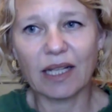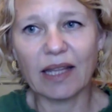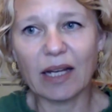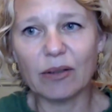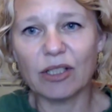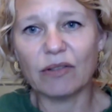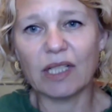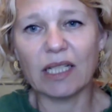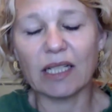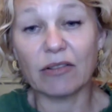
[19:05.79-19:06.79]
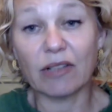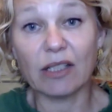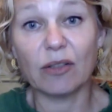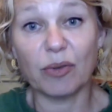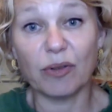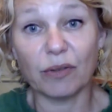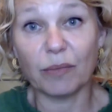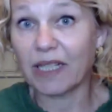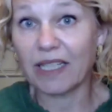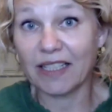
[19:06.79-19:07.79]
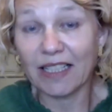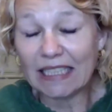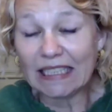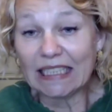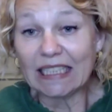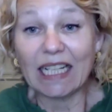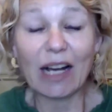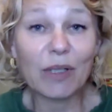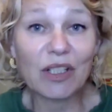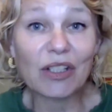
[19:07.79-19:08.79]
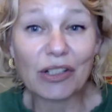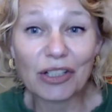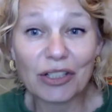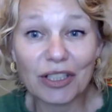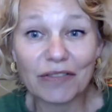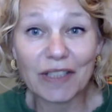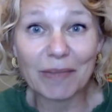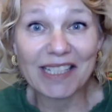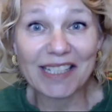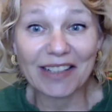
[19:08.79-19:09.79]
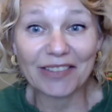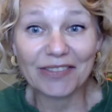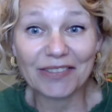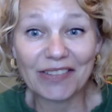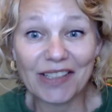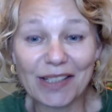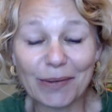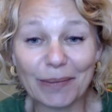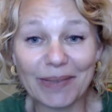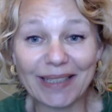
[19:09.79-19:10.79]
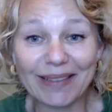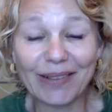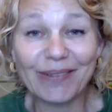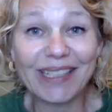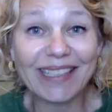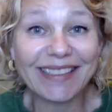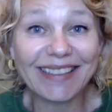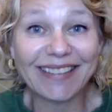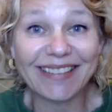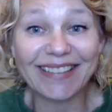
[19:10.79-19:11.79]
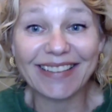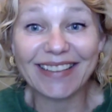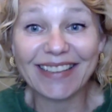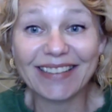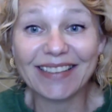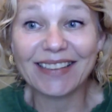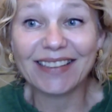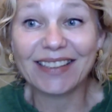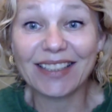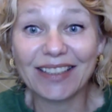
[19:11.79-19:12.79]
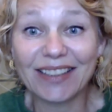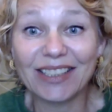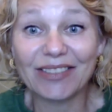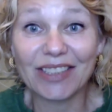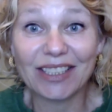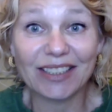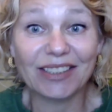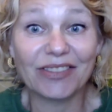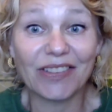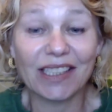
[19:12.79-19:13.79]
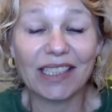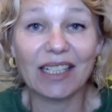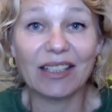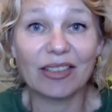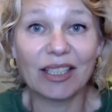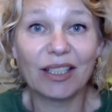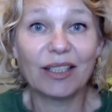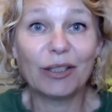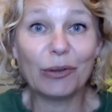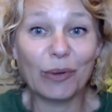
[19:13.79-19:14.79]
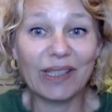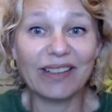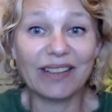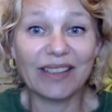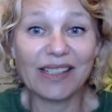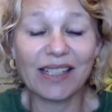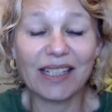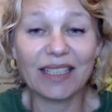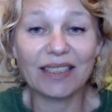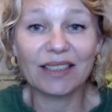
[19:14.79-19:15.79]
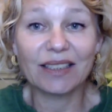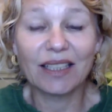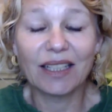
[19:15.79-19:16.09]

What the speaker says: And that was really a great support because I wasn't so sure of it myself, if you see what I mean. When we're young, like it's so difficult to find out who we are, isn't it?